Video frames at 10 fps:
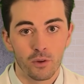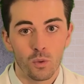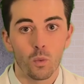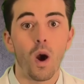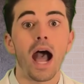
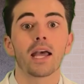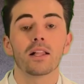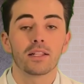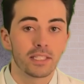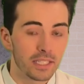
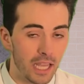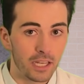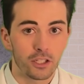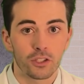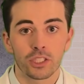while
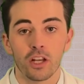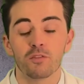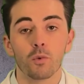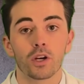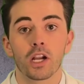getting yourself
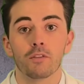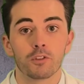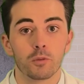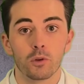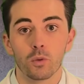more
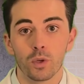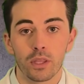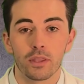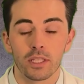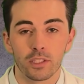comfortable with
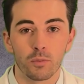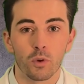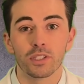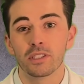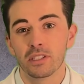these
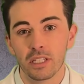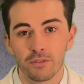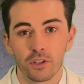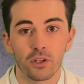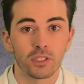more
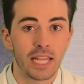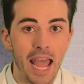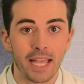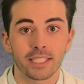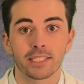difficult
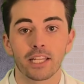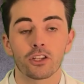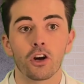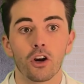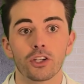tasks that's
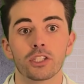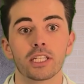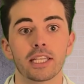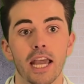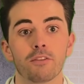hard to
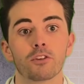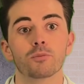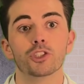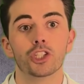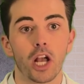get
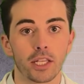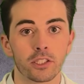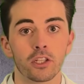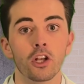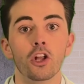from
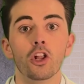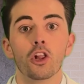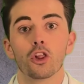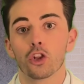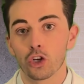just
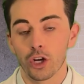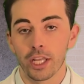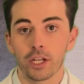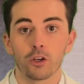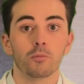
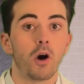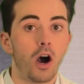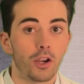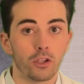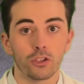learning or
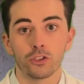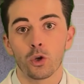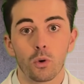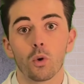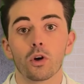models
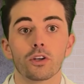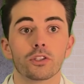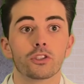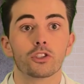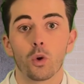or
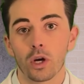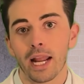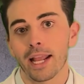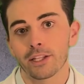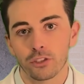short
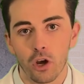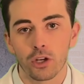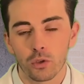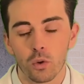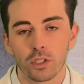hands-on
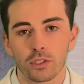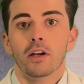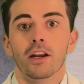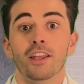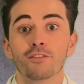courses.
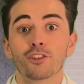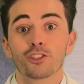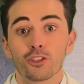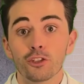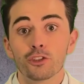And then for
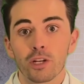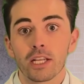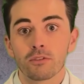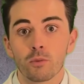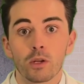
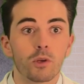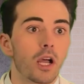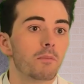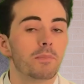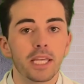surgery, right, we've
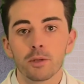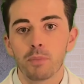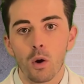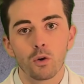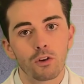got big
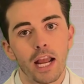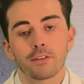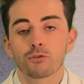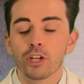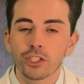bone
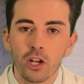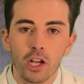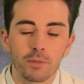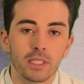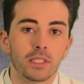grafts, ridge
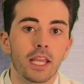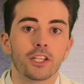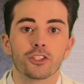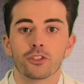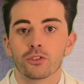
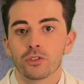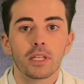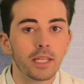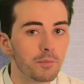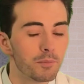augmentations,
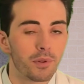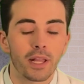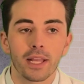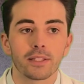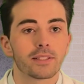
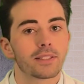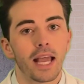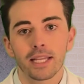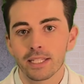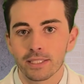implants,
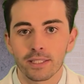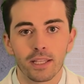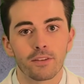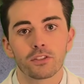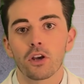sinus
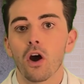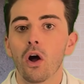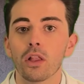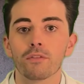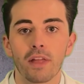lifts,
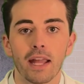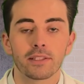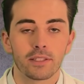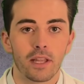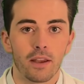all of that
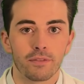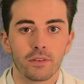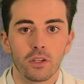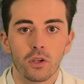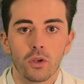stuff.
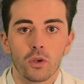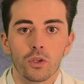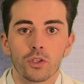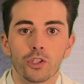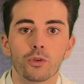
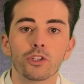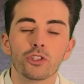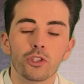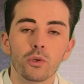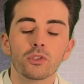You can
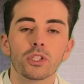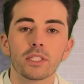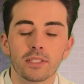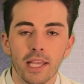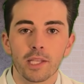use the
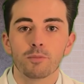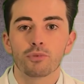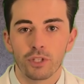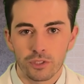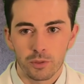same
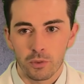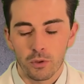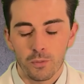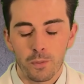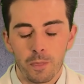principle.
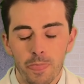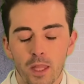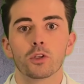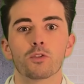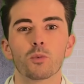
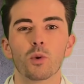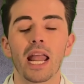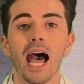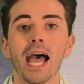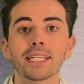So from what
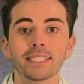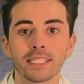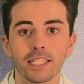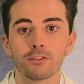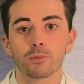I
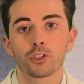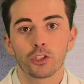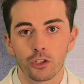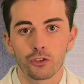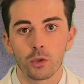see from
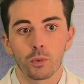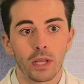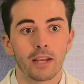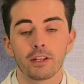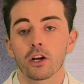surgery, when we
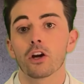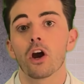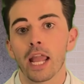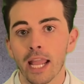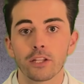have like our
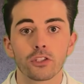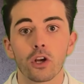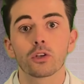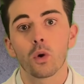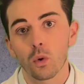
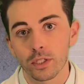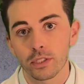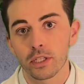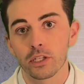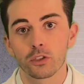hands-on
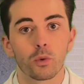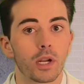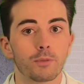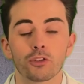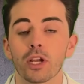courses or when
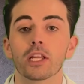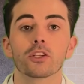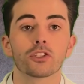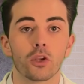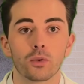I'm training
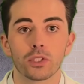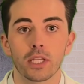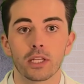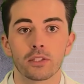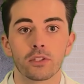
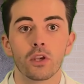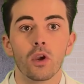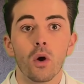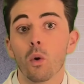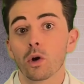associates
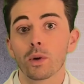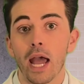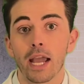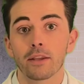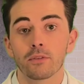or when
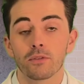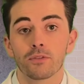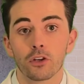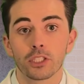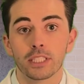I
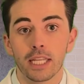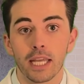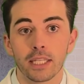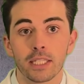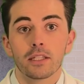first did
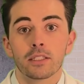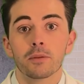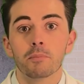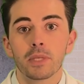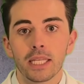it, to
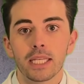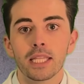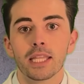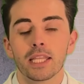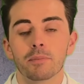me,
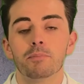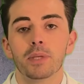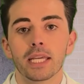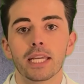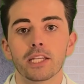the
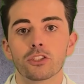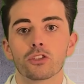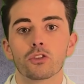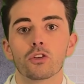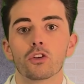
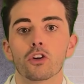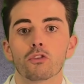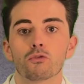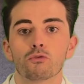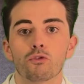biggest
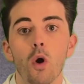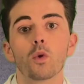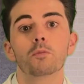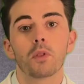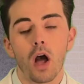
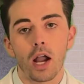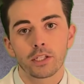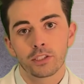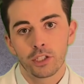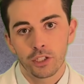roadblock
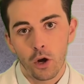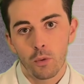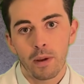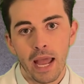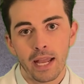to go
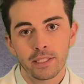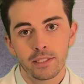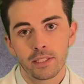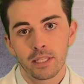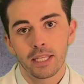past